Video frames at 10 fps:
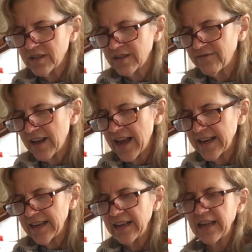
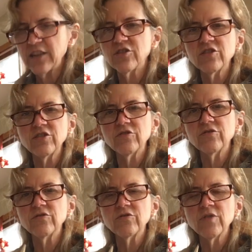divide it
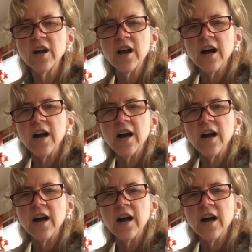into